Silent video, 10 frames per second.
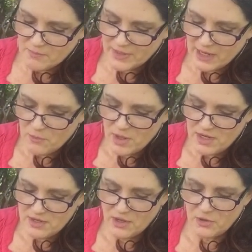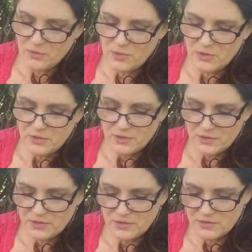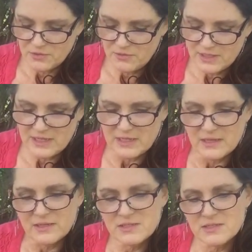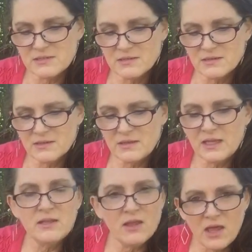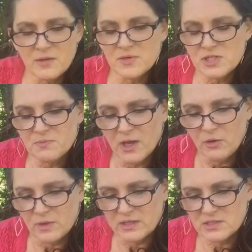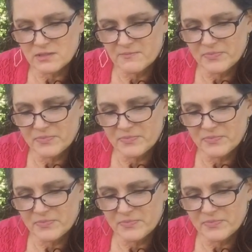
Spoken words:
But I want to know, who is the anonymous poet?